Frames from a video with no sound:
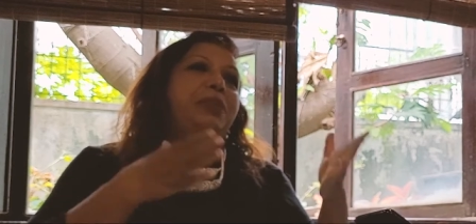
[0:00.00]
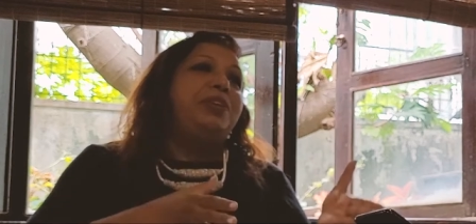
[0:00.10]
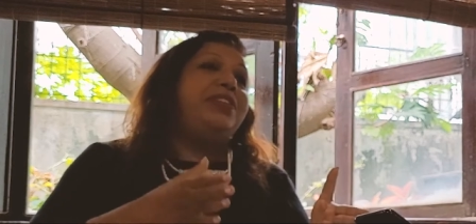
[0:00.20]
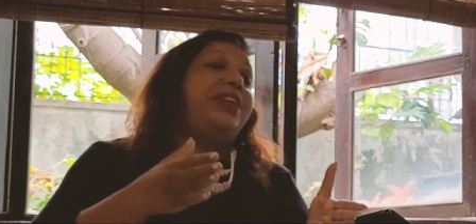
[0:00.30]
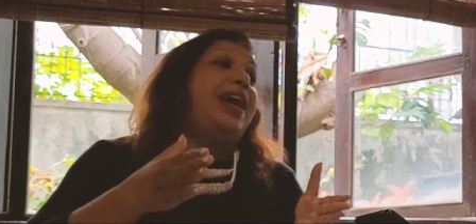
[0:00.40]

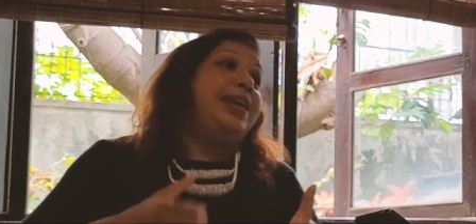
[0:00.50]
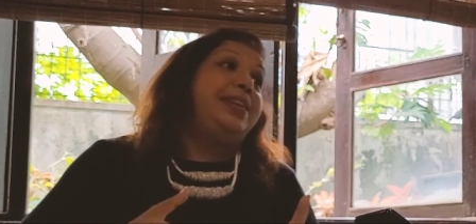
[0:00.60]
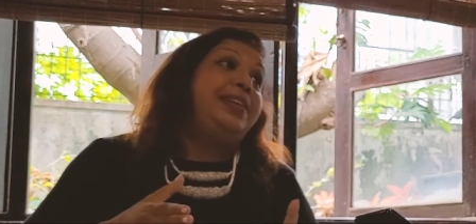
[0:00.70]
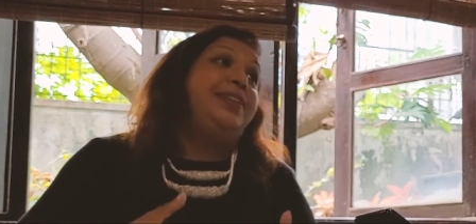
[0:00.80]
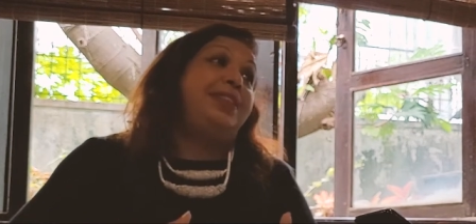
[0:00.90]
was the
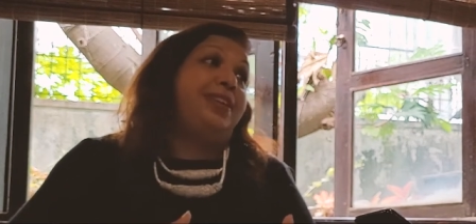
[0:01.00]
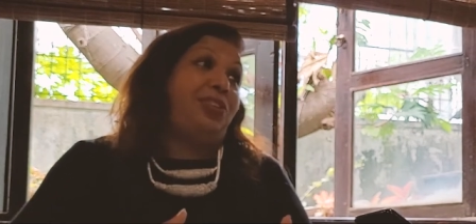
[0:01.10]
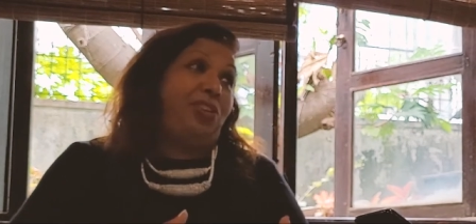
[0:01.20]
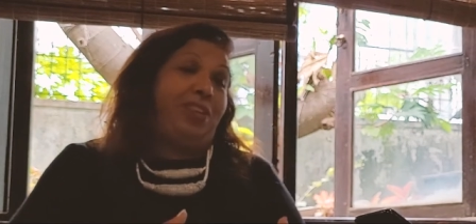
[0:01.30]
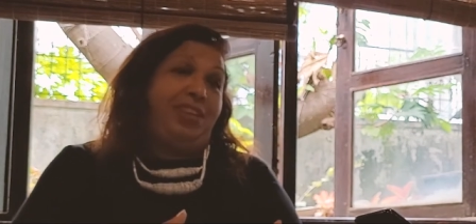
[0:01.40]
nineteenth
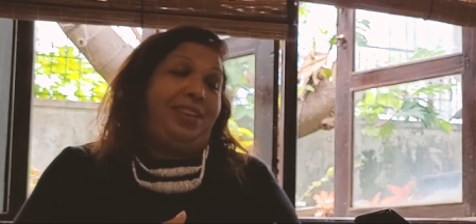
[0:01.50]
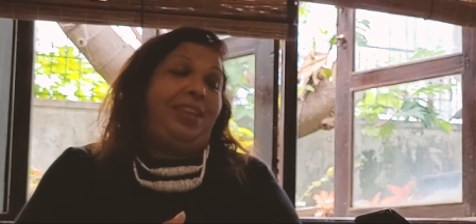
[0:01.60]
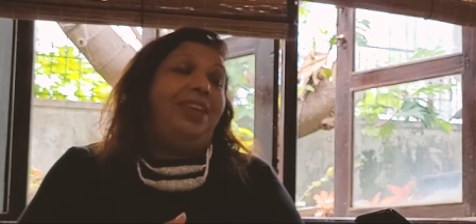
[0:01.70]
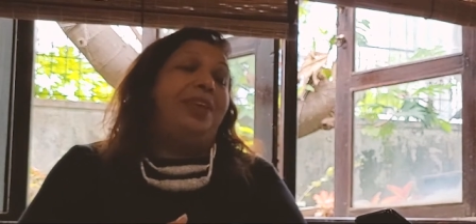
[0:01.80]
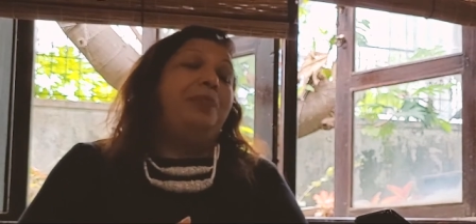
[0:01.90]
century
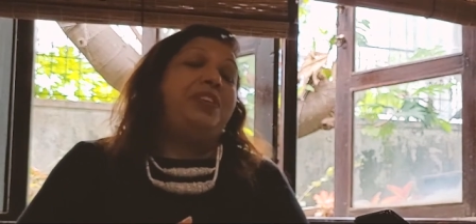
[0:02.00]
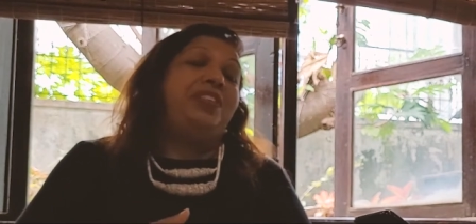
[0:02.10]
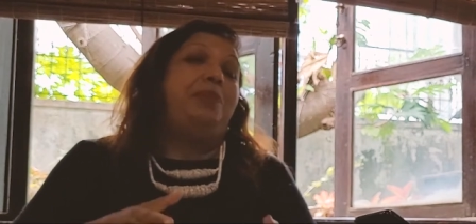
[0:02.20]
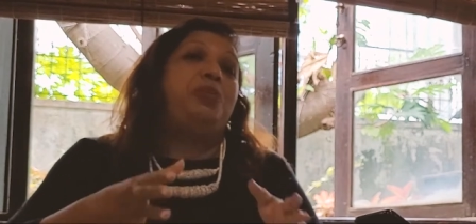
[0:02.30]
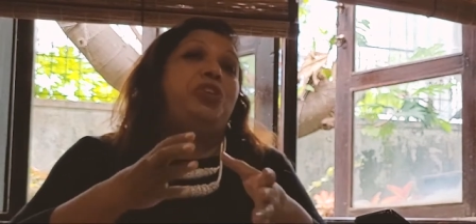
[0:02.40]

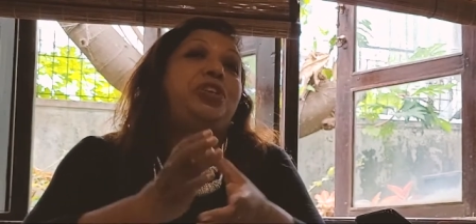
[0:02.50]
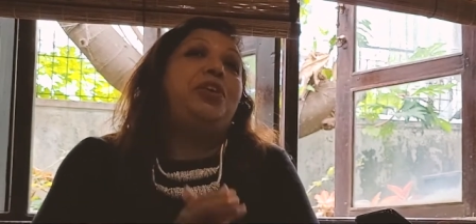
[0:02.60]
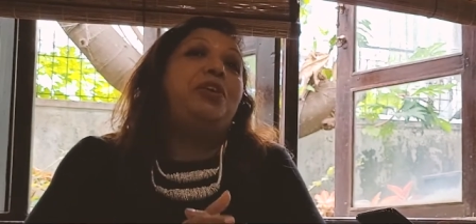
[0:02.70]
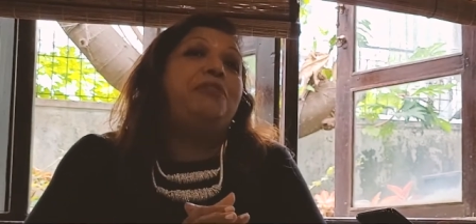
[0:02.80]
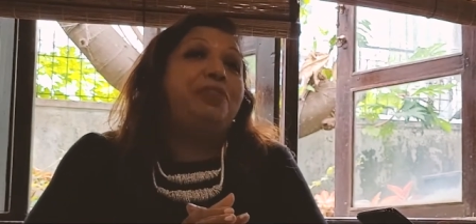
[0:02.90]
perception
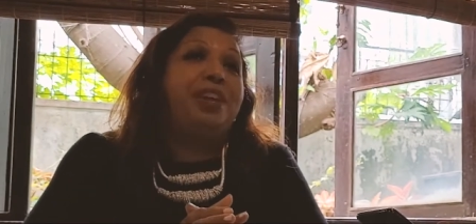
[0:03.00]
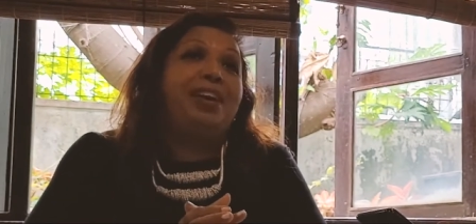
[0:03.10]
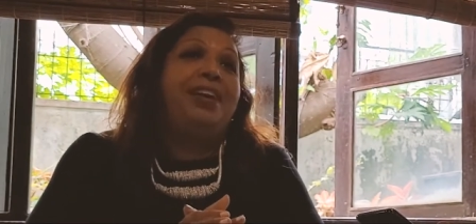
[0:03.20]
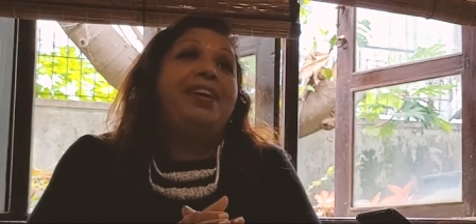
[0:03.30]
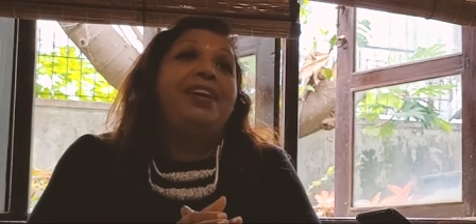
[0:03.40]
of
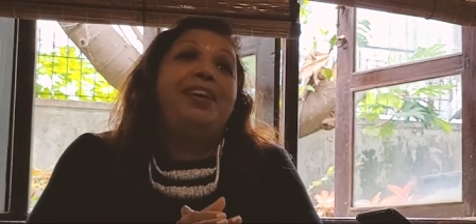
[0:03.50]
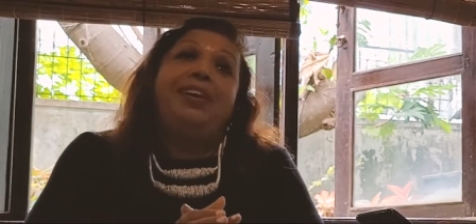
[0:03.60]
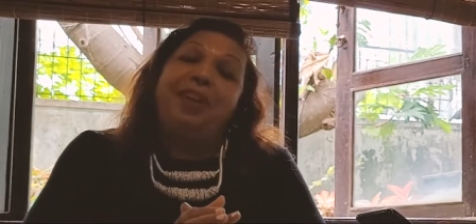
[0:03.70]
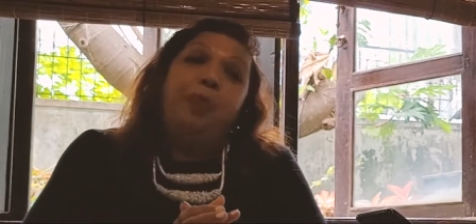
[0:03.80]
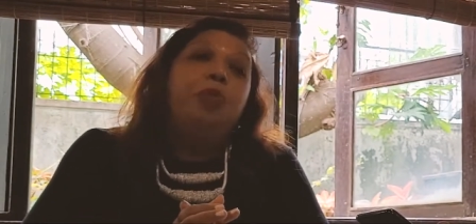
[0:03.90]
uh,
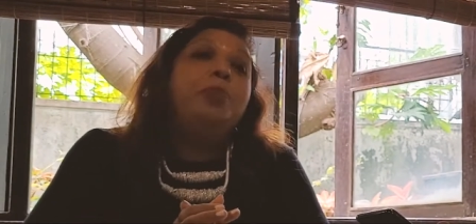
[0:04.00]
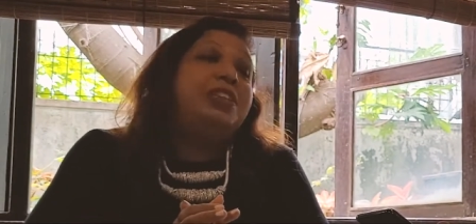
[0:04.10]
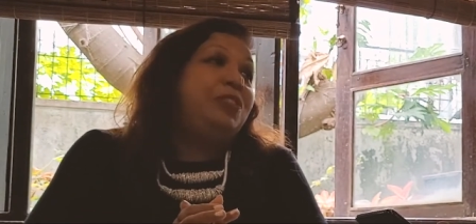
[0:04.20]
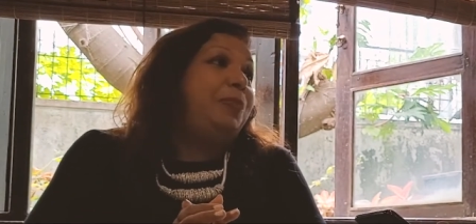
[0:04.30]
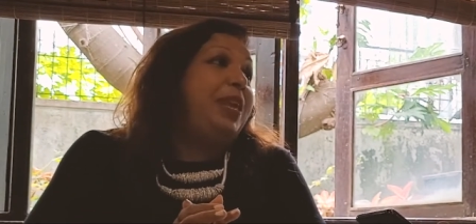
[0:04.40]
a
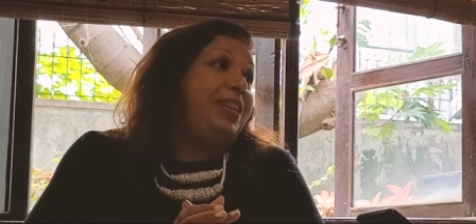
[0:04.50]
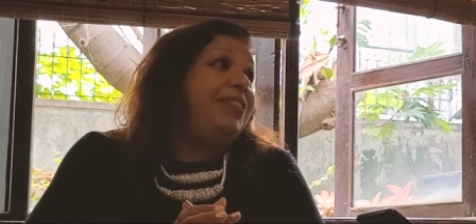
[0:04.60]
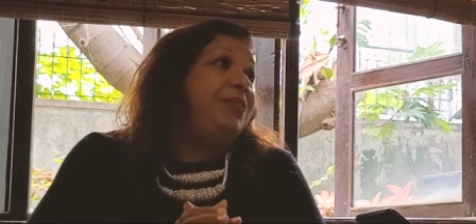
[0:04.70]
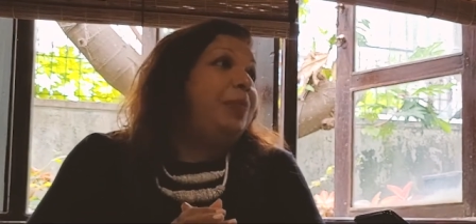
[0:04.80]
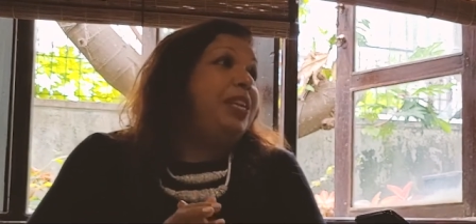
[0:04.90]
woman's place. But